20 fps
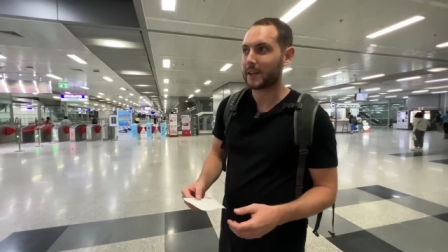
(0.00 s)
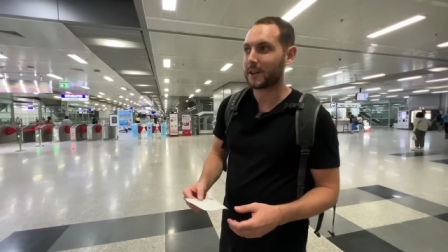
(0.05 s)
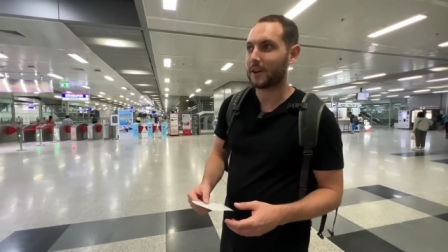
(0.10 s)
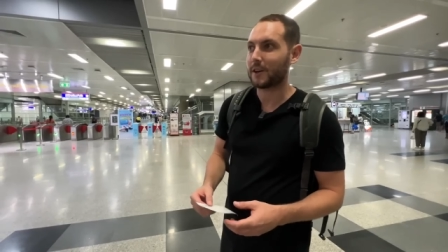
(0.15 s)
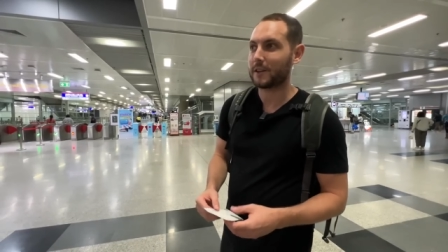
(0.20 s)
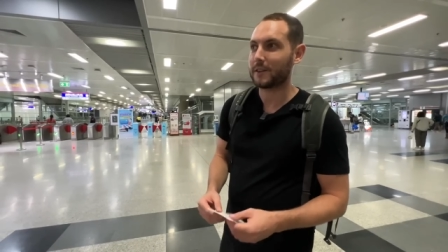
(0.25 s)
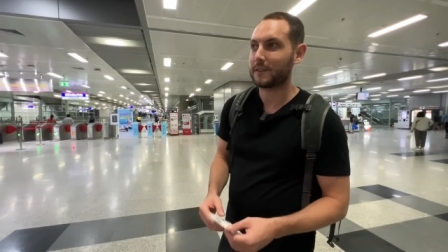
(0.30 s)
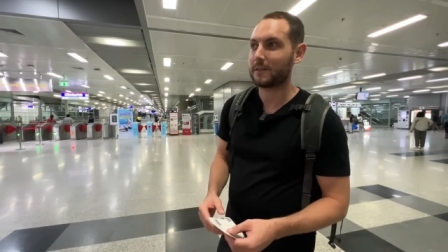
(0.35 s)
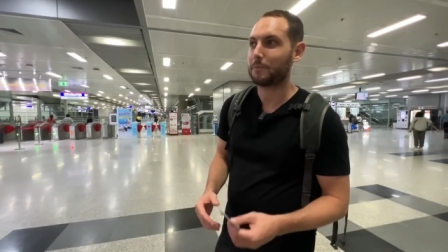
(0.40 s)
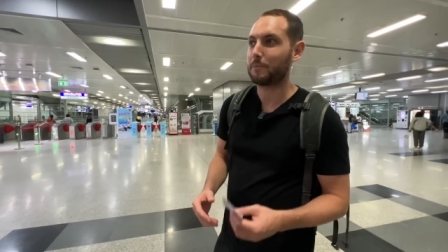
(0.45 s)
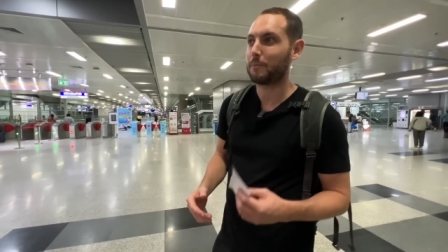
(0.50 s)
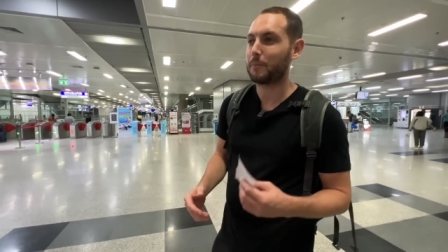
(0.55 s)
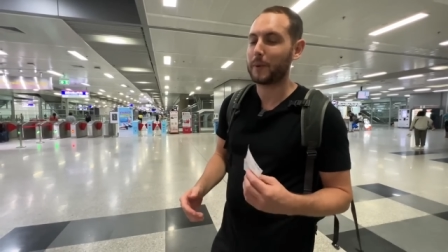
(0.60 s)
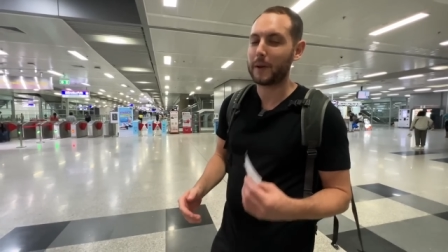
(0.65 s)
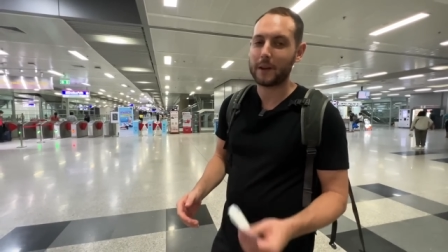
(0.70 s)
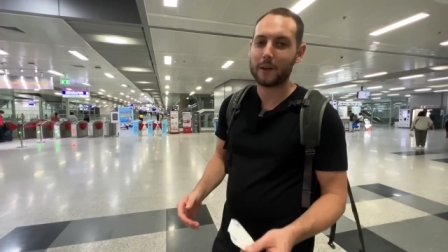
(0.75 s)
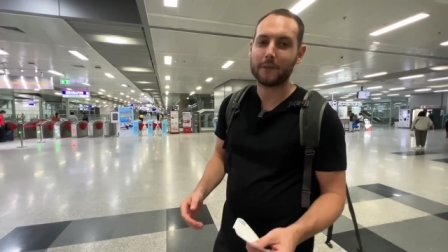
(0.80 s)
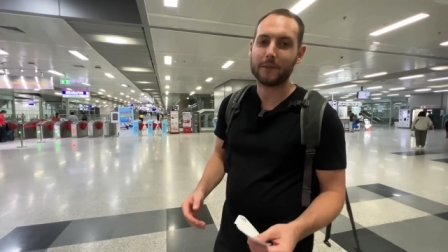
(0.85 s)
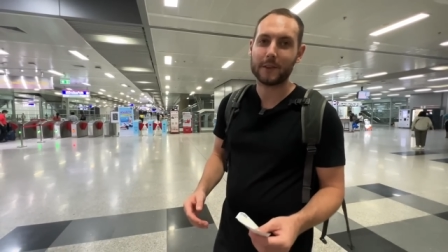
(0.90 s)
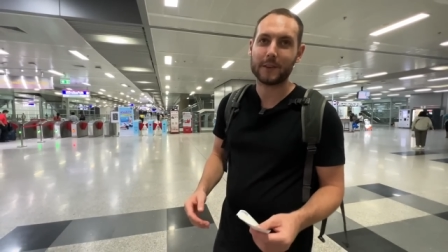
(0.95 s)
guys,
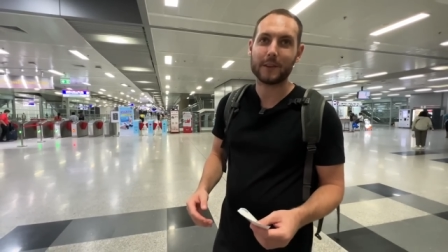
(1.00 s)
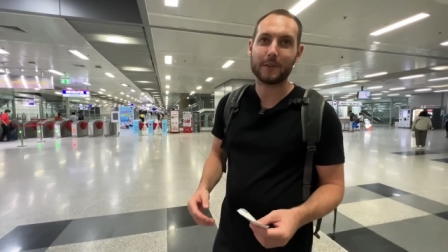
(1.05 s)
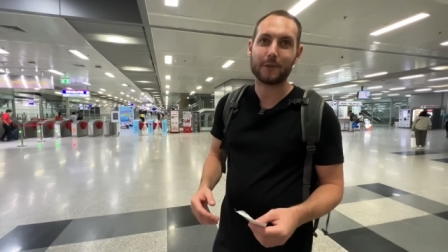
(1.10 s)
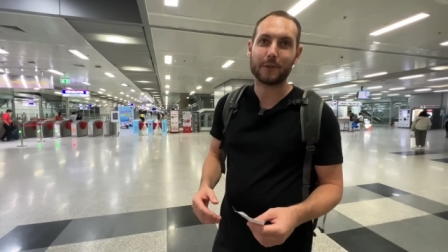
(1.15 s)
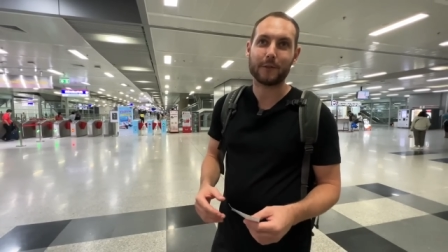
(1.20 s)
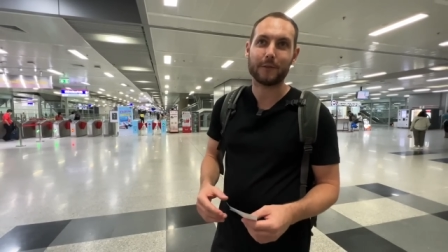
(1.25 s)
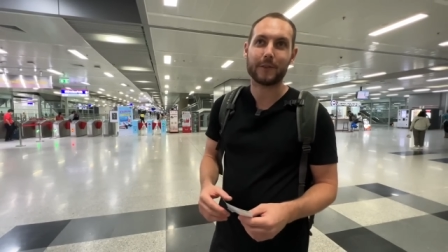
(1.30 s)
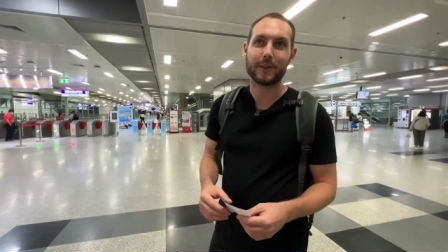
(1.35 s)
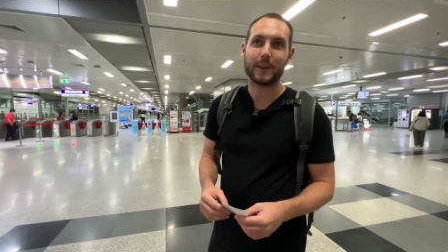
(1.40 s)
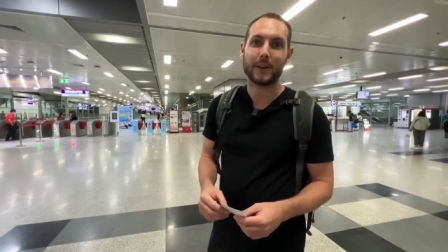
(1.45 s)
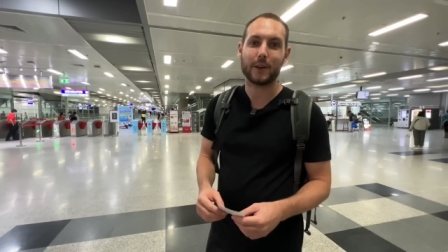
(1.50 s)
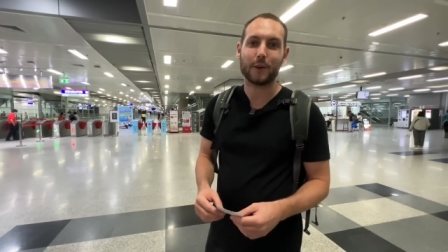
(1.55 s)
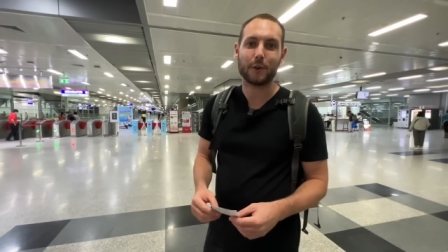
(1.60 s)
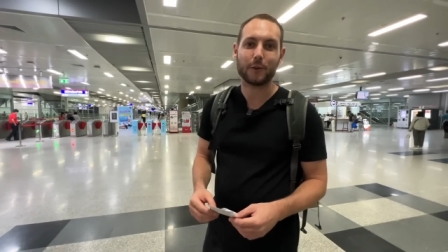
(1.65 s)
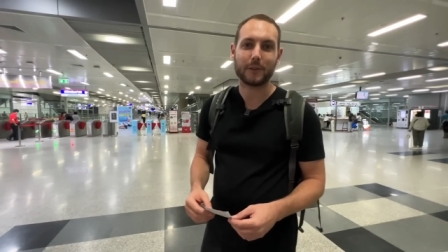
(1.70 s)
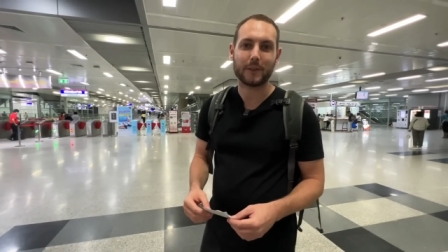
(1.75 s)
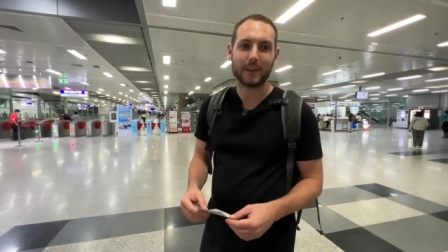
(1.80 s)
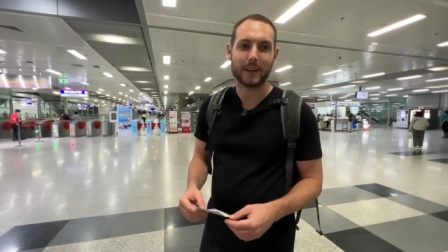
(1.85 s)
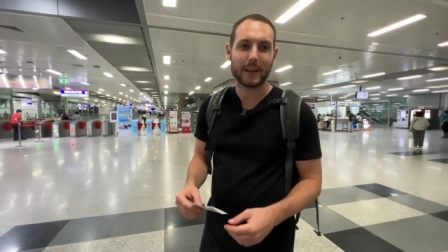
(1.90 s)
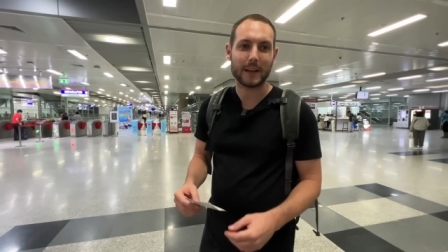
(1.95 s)
bit of a different video
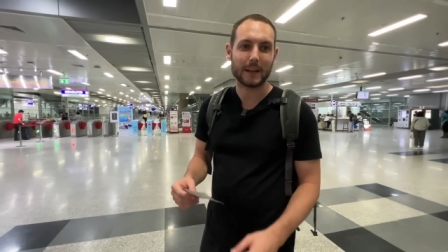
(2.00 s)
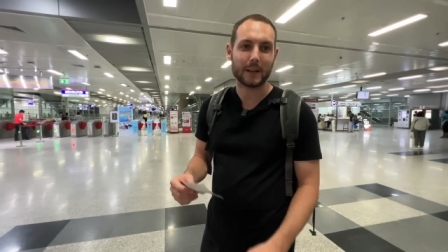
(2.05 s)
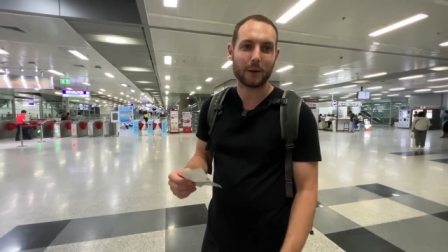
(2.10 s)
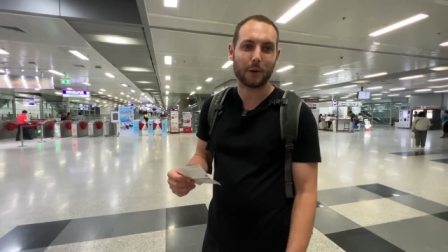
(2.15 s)
today,